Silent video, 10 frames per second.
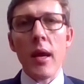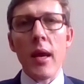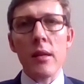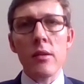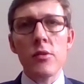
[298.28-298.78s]

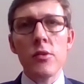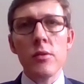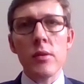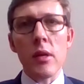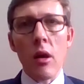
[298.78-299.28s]
and
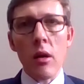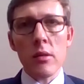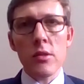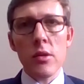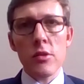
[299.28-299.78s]
to
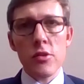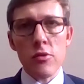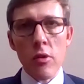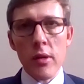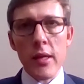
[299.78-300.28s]
guard
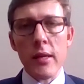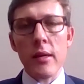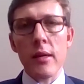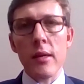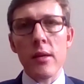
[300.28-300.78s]

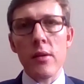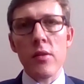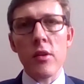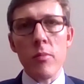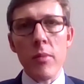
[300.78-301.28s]
strongly
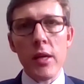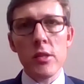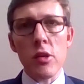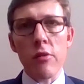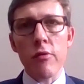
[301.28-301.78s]
the
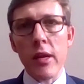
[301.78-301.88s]
domains of